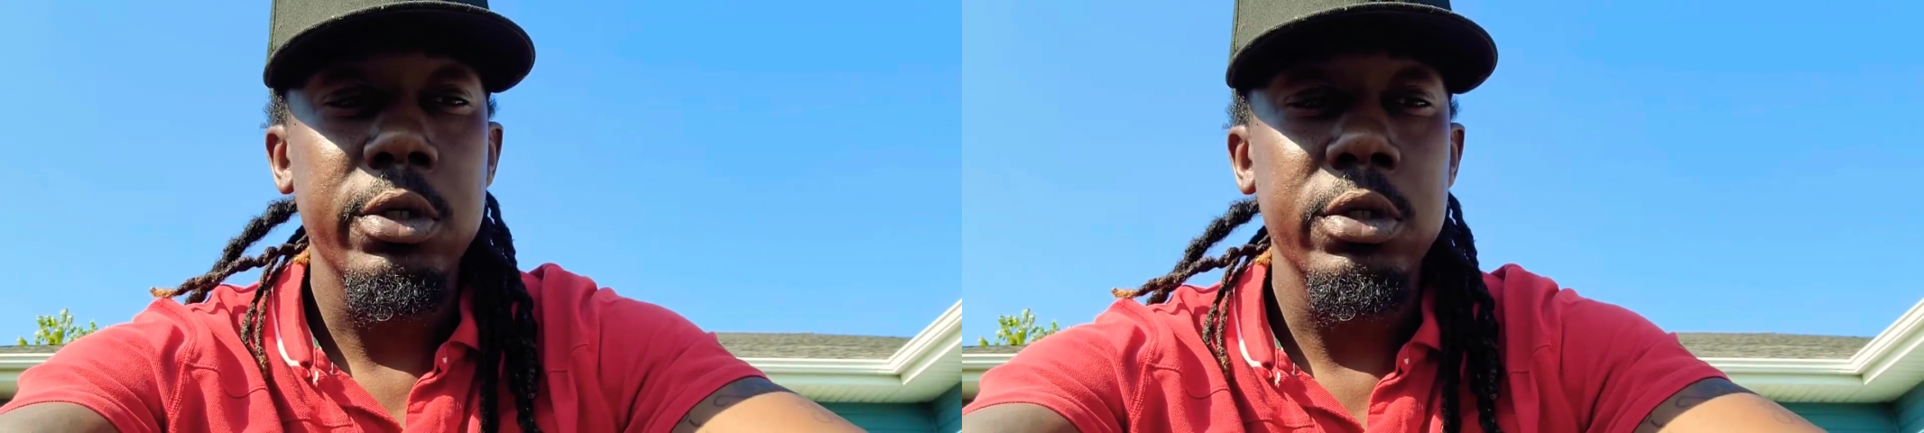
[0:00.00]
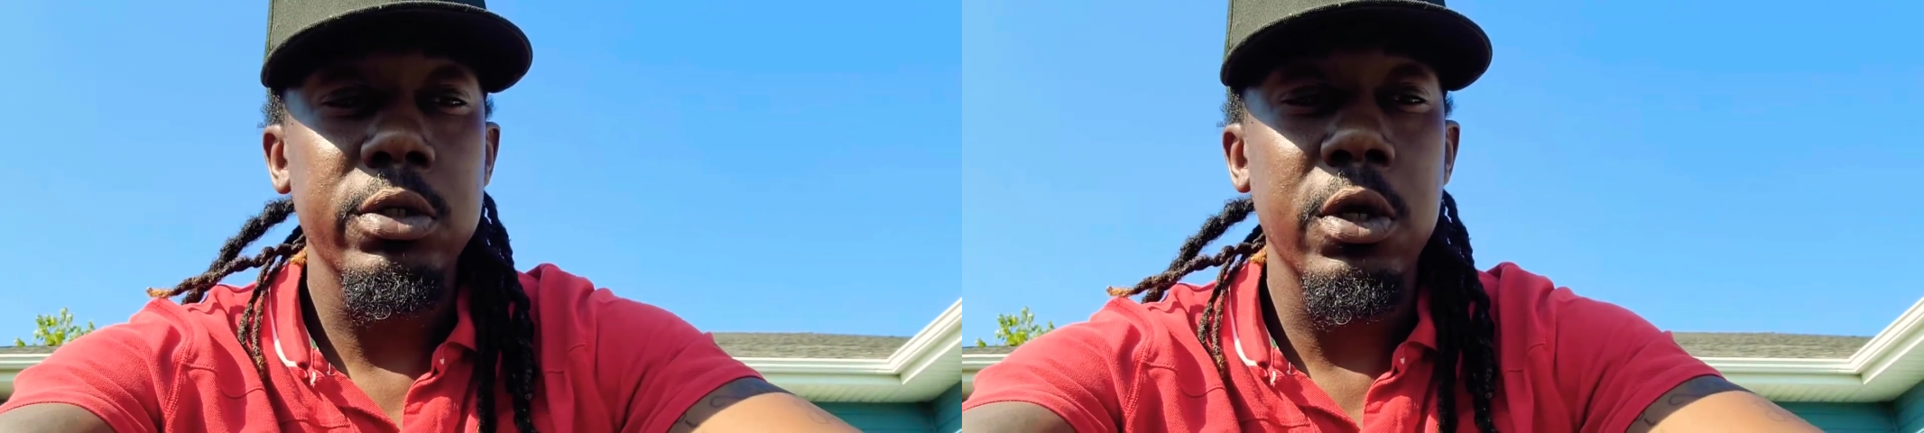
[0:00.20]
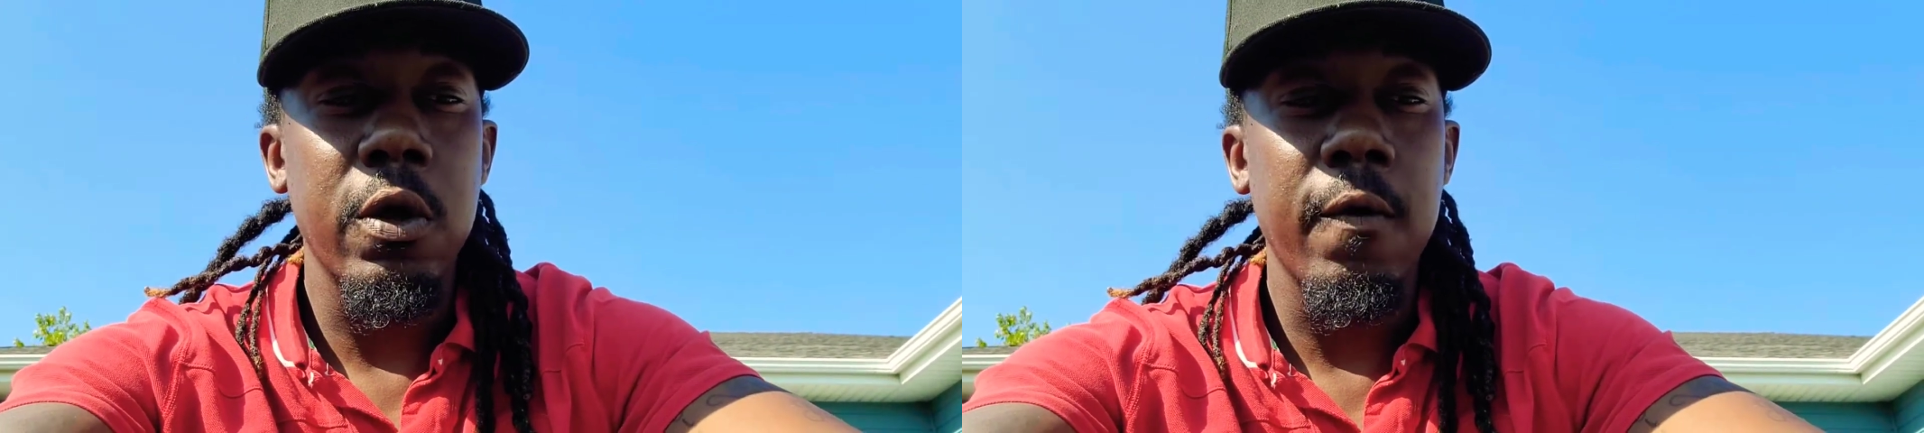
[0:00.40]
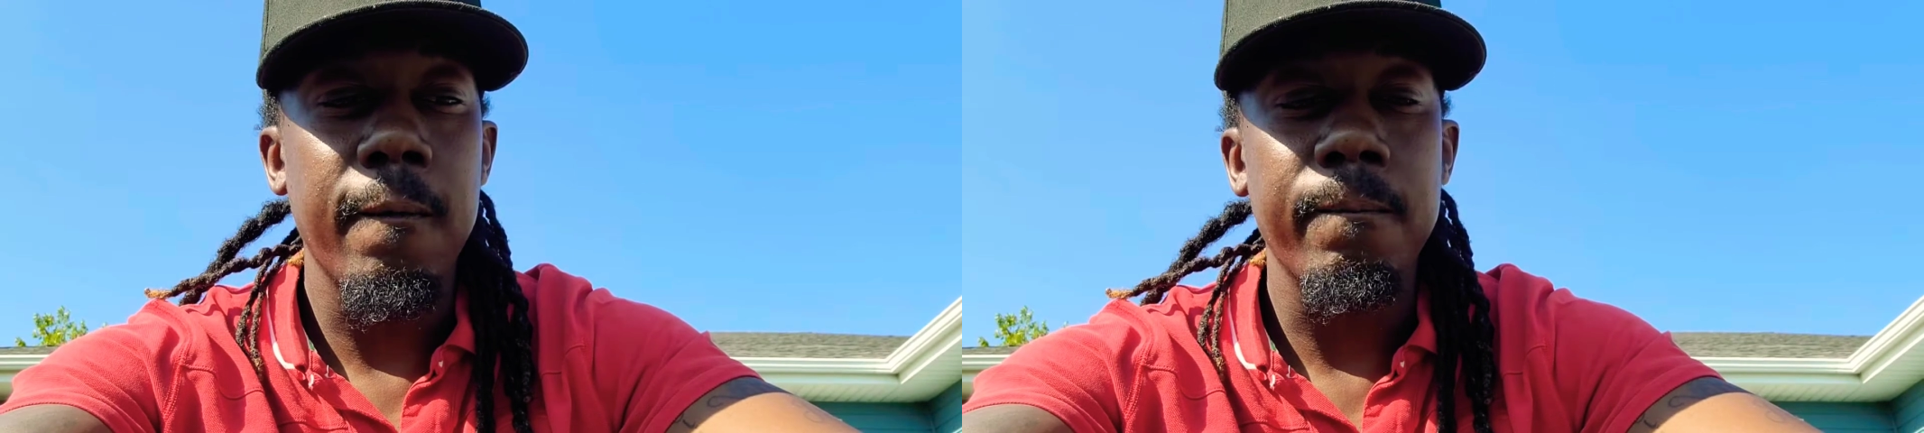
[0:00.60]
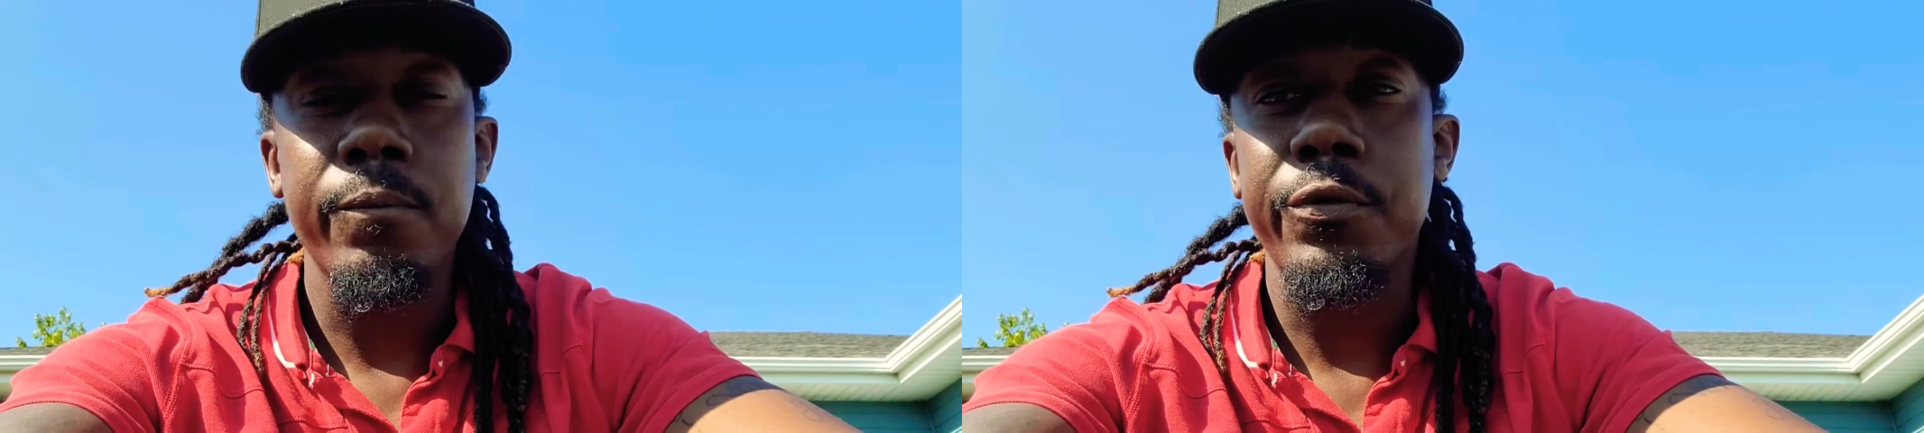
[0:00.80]
So
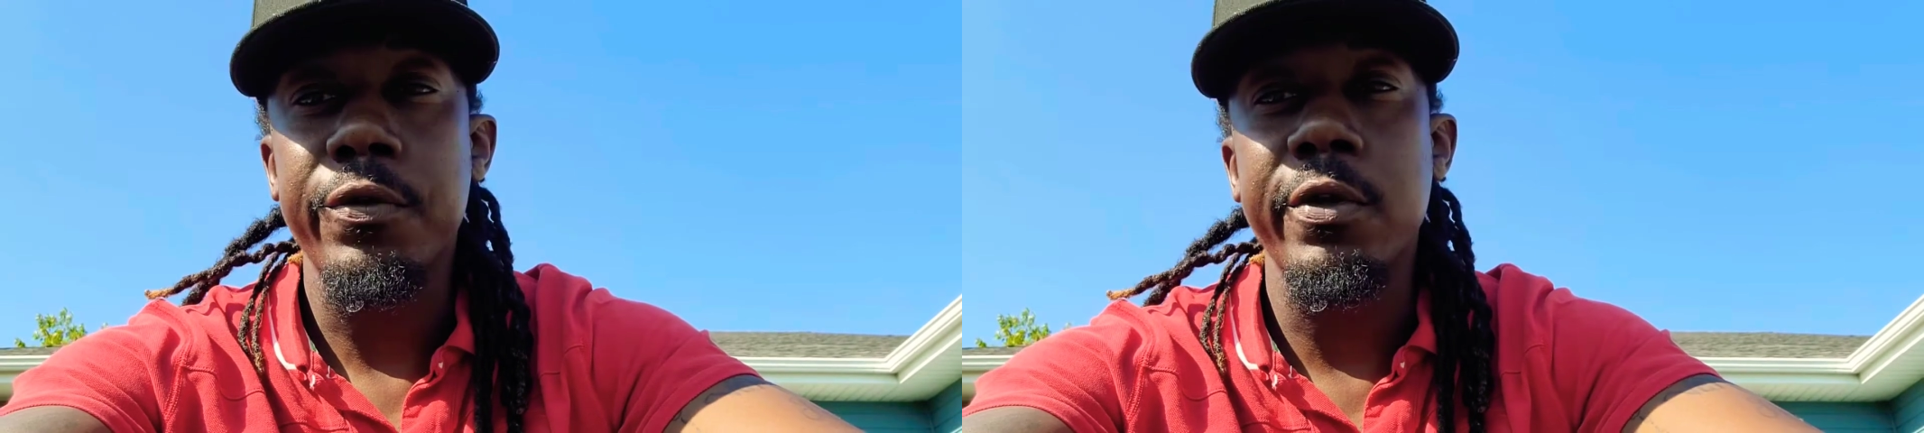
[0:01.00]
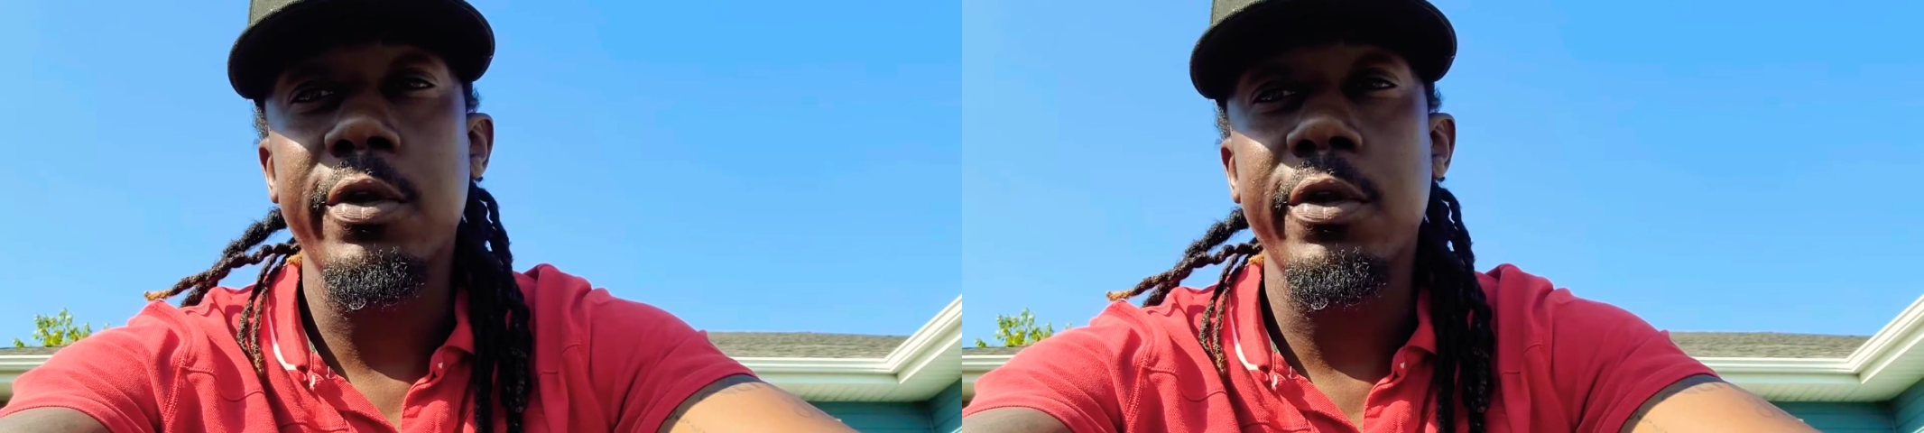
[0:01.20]
she